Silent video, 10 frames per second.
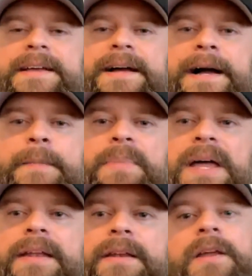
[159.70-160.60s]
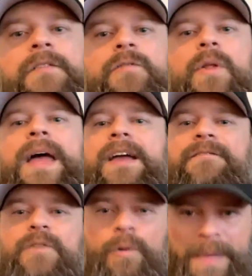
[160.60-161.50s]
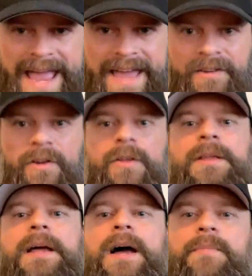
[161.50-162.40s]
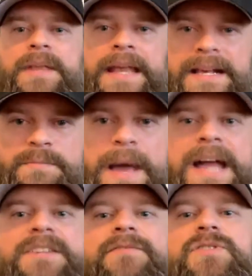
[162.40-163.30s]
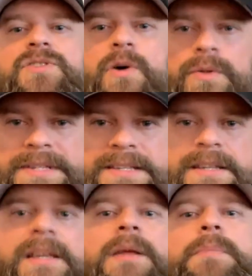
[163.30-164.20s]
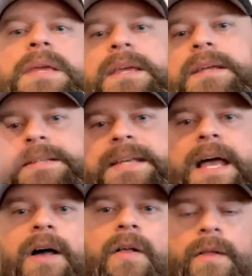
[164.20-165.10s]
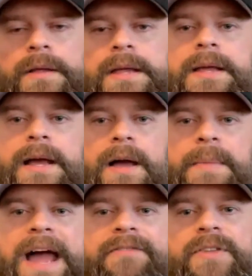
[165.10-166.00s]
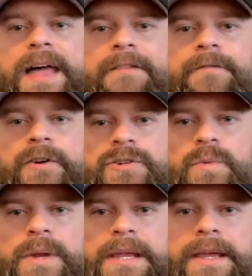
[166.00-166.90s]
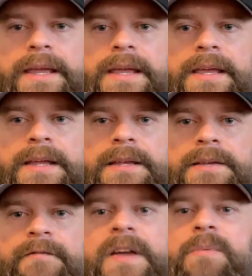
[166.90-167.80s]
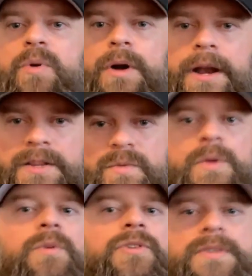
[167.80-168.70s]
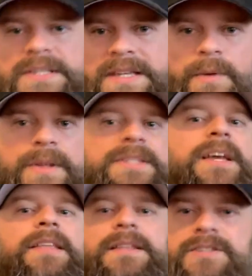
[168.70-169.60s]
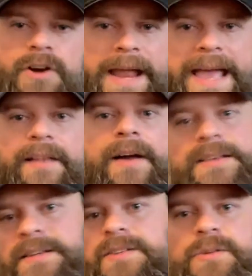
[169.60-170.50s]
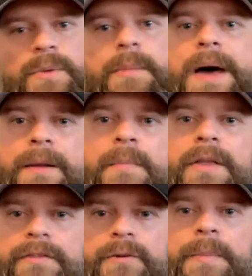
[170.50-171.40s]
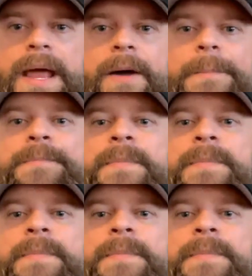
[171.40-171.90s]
But for like a full panel, the next batch of results isn't going to be until after that first week in February is when we'll do the sequencing and then start analyzing. So it'll be about a month from now.